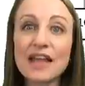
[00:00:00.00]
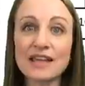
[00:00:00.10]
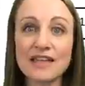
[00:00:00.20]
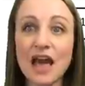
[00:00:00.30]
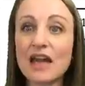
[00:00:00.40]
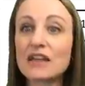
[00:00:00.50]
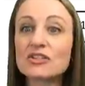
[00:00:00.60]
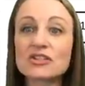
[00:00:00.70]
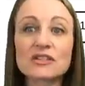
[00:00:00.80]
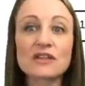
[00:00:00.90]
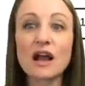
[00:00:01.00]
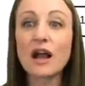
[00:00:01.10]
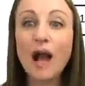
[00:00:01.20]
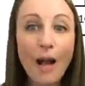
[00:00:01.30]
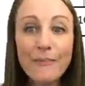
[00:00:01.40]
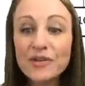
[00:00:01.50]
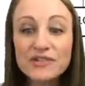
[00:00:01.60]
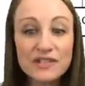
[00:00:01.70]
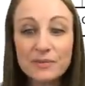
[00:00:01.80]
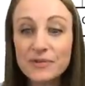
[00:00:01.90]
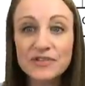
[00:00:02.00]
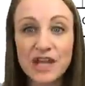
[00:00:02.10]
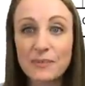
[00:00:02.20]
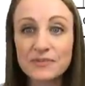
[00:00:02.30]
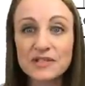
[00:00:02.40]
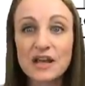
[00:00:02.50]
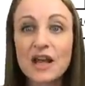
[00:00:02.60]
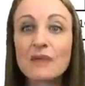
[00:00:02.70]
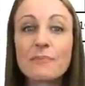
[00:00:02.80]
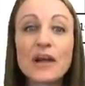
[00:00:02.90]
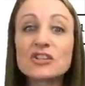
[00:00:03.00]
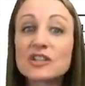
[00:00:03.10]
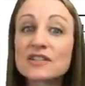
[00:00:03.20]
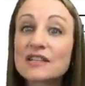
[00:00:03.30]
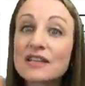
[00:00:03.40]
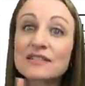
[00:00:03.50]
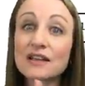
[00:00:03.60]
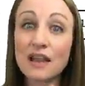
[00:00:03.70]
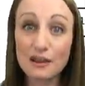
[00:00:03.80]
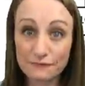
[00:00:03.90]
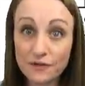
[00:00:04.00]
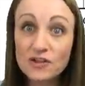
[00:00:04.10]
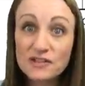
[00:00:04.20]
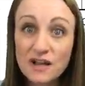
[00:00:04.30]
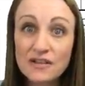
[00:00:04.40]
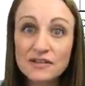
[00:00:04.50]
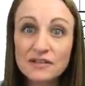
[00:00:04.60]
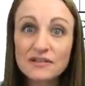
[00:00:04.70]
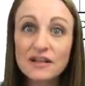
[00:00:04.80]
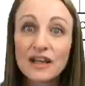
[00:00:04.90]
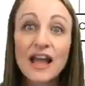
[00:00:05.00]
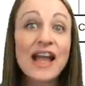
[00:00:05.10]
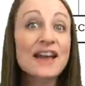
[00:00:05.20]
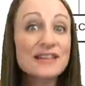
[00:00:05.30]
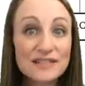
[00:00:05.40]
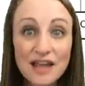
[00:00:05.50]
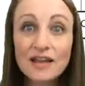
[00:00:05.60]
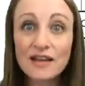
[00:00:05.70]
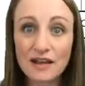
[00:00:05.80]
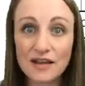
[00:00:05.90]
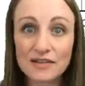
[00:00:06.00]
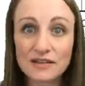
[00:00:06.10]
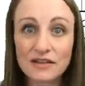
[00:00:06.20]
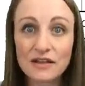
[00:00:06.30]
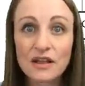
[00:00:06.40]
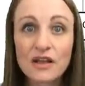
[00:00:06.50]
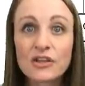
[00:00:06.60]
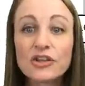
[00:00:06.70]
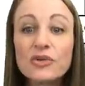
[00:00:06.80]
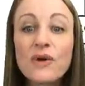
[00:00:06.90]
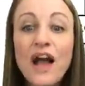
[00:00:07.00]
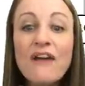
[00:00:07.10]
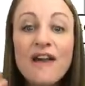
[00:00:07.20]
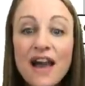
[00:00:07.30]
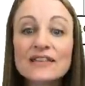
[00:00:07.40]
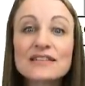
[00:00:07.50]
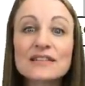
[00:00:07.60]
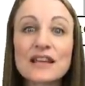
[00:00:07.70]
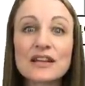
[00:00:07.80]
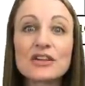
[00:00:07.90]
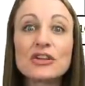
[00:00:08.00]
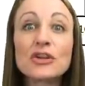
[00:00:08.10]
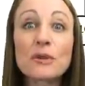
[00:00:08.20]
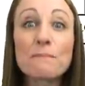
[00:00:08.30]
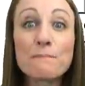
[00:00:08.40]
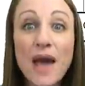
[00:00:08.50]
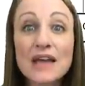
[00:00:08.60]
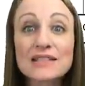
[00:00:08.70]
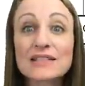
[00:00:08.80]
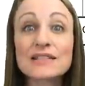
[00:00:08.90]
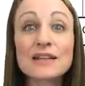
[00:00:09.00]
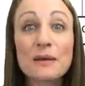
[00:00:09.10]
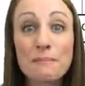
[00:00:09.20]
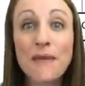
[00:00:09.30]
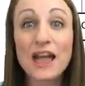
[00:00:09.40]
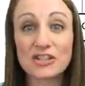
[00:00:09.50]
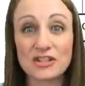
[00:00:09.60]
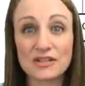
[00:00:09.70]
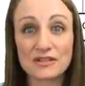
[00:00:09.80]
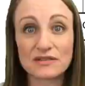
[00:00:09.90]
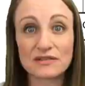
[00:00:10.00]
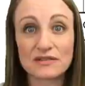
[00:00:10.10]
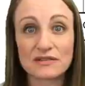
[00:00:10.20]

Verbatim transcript: like that, in just a couple simple steps, by just testing a first cousin and a second cousin, you have isolated your best matches.